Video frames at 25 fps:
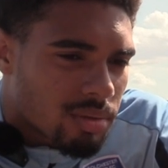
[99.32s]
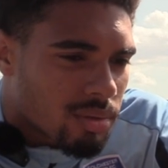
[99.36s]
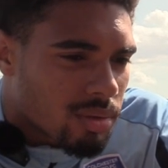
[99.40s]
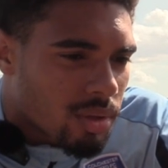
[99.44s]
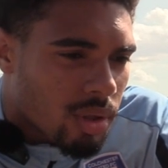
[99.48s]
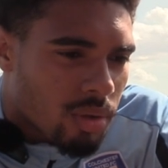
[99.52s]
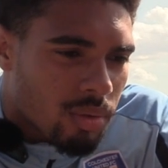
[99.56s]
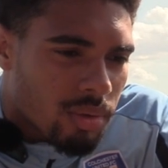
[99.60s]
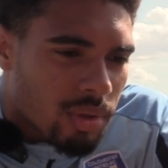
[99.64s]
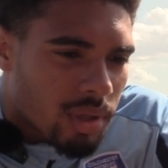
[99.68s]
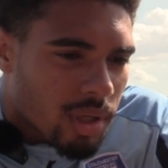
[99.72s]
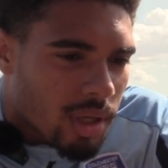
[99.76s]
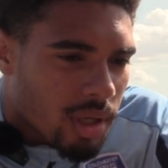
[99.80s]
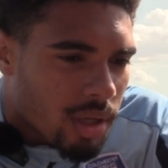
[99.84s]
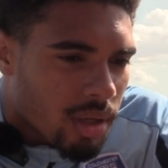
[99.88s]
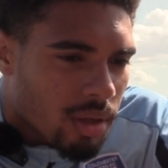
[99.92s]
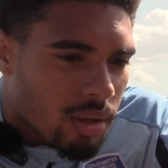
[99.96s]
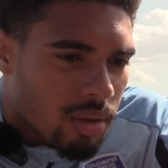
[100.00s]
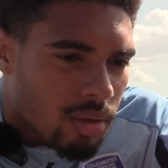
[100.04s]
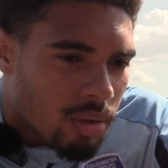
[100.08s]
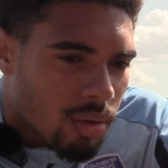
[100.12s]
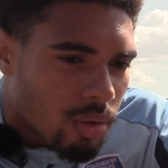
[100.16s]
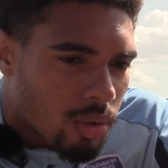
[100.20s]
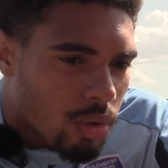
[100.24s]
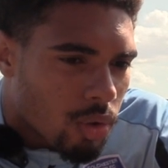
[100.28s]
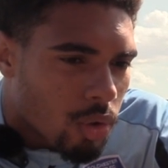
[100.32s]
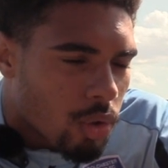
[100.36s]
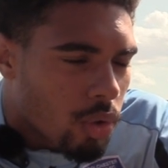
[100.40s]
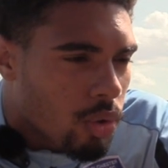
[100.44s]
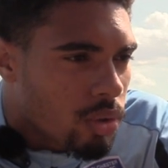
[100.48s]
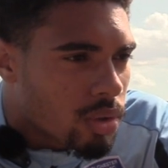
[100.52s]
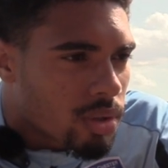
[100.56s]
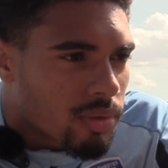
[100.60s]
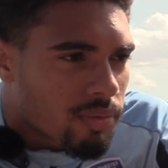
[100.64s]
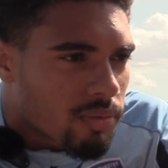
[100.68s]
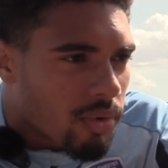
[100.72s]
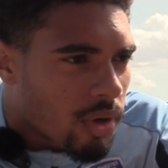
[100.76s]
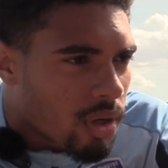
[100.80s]
Don't care
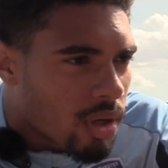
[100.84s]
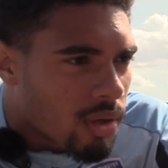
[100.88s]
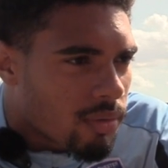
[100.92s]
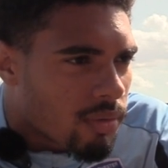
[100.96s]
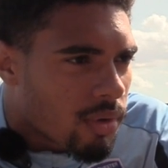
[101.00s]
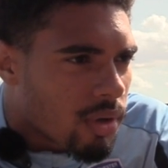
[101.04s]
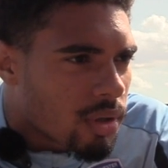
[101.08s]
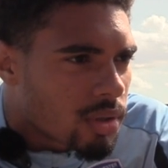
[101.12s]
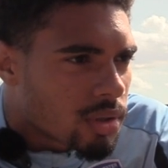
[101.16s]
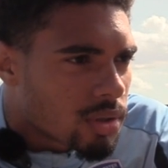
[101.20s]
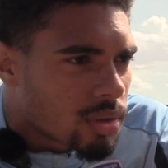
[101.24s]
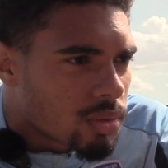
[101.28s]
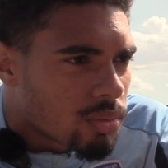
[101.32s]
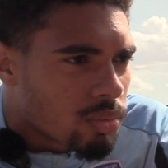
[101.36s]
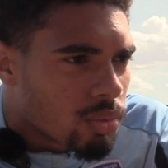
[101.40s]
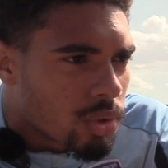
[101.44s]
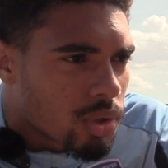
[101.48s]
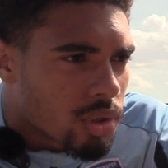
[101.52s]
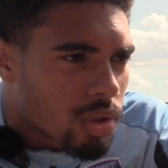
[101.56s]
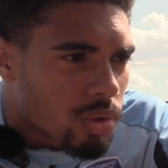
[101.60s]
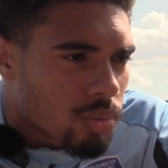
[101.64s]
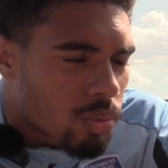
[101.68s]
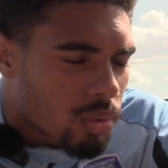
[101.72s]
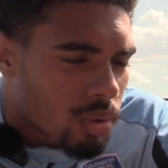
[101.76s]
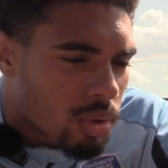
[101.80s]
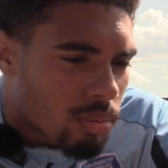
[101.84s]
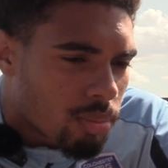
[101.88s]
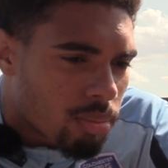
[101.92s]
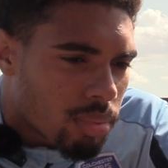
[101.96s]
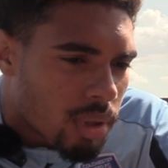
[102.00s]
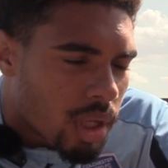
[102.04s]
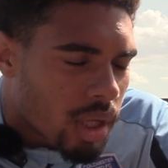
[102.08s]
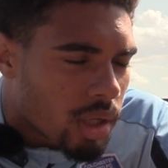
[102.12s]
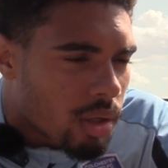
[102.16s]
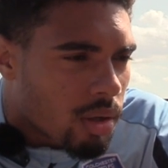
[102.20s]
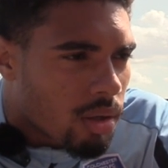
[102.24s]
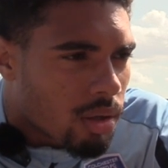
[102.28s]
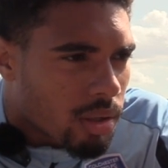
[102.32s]
who's in front of us, we just want to
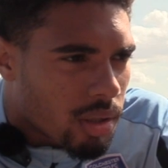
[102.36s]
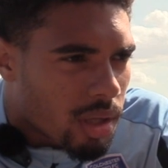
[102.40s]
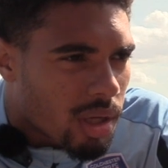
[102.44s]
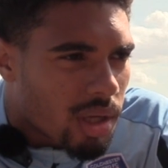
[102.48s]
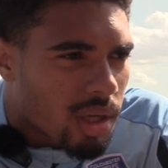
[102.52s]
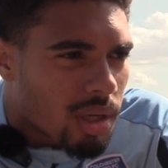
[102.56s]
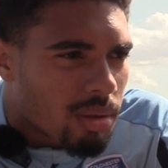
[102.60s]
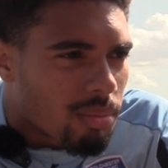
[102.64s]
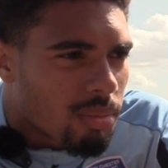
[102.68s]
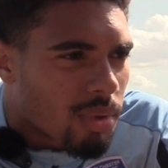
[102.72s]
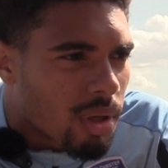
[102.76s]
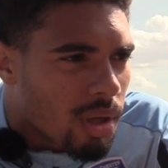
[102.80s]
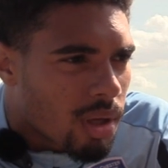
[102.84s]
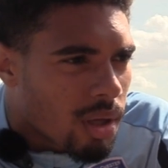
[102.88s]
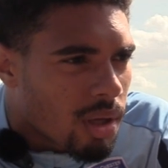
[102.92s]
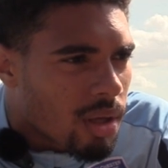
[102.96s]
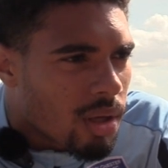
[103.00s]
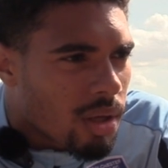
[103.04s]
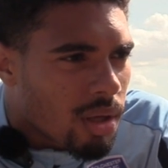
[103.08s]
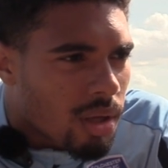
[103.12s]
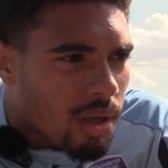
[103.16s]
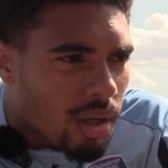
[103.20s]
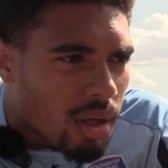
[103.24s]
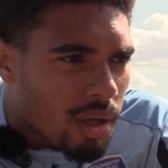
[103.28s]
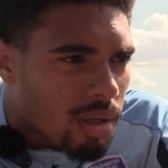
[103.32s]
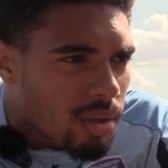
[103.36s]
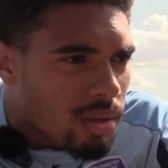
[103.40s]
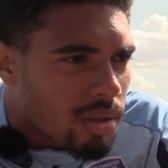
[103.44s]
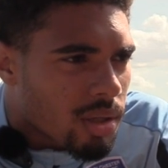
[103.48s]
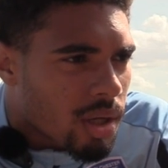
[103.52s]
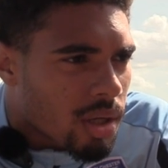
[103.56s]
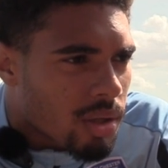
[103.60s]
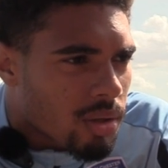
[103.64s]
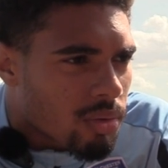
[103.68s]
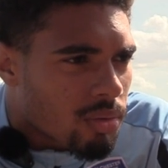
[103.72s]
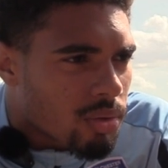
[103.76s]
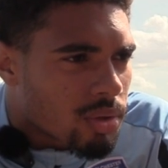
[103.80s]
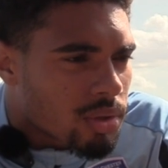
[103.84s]
play our game and
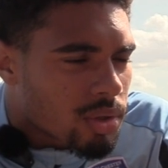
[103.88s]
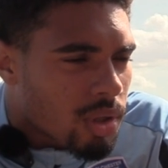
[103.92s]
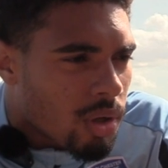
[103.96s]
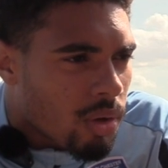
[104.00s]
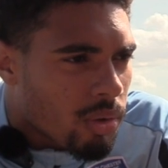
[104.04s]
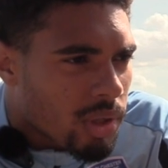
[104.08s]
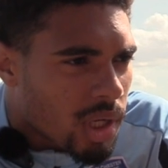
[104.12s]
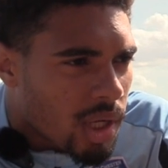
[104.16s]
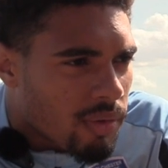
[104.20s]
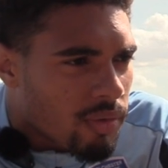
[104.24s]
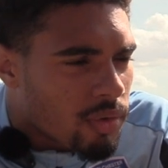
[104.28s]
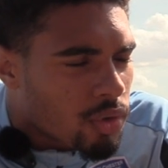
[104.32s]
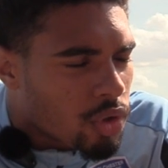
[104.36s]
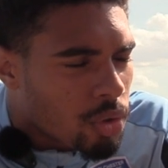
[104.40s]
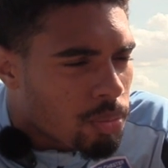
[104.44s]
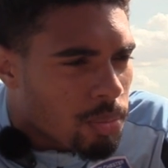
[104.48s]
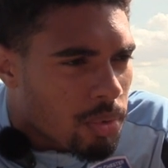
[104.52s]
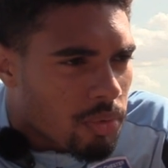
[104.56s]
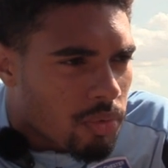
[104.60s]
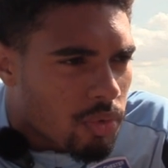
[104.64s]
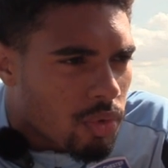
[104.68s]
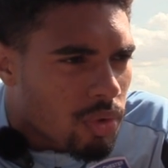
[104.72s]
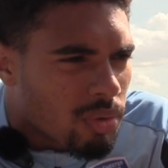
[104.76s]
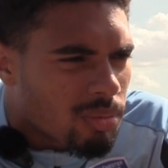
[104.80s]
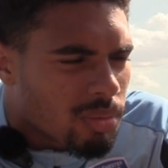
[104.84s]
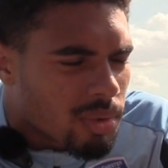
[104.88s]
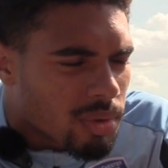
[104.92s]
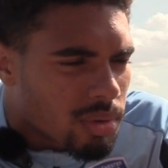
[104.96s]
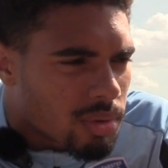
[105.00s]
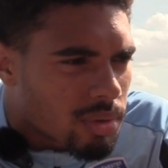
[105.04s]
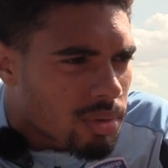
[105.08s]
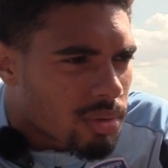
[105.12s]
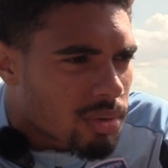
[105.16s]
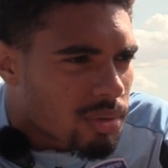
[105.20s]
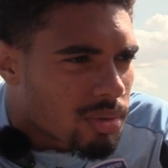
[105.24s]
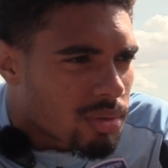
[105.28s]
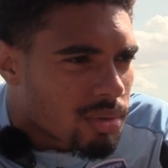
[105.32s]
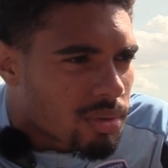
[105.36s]
get the result and have a good performance.